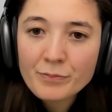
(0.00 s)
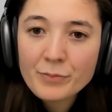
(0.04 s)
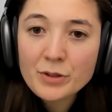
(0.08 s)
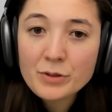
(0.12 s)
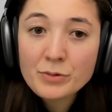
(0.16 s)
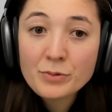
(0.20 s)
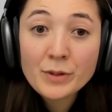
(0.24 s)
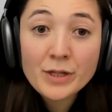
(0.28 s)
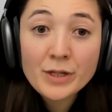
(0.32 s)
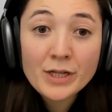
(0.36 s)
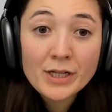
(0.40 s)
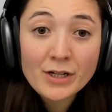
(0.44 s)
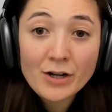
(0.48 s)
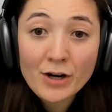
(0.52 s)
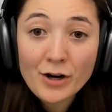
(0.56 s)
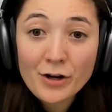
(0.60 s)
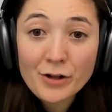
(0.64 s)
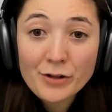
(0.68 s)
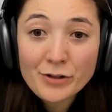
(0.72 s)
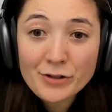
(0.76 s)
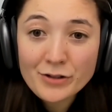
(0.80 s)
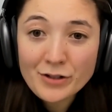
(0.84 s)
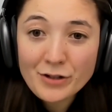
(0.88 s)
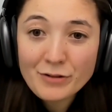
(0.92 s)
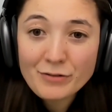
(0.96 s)
between
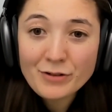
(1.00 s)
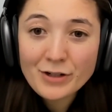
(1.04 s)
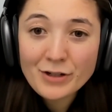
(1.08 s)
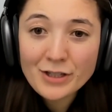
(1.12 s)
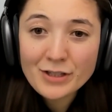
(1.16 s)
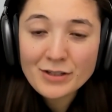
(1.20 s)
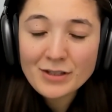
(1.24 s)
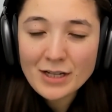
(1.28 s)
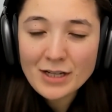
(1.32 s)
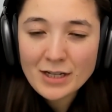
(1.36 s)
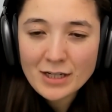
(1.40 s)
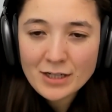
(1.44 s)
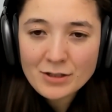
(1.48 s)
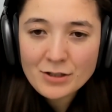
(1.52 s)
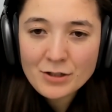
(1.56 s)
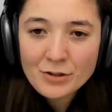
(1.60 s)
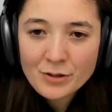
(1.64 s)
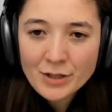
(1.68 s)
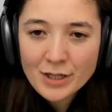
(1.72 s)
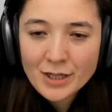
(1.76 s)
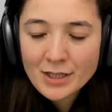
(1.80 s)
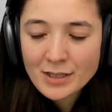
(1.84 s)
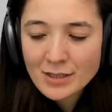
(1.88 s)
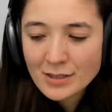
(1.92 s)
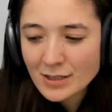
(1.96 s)
all the different data
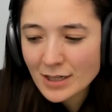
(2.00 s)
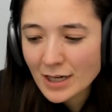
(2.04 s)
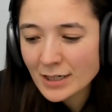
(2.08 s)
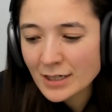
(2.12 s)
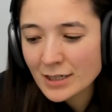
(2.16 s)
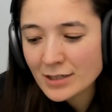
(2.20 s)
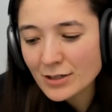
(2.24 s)
tokens and